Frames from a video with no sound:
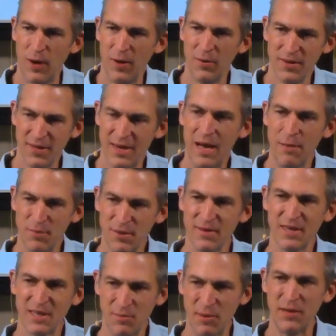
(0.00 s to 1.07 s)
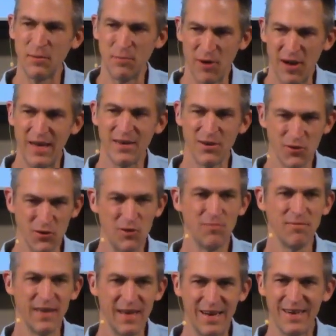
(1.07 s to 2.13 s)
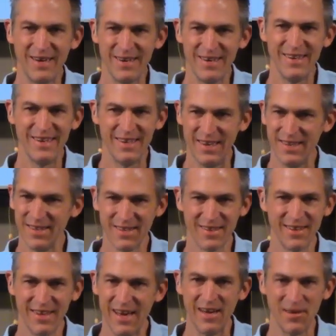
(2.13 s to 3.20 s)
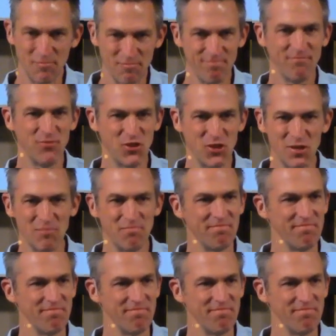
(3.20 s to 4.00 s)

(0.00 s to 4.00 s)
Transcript: Why would they not be thinking about the bride and groom? Yeah, and the, yeah, sure.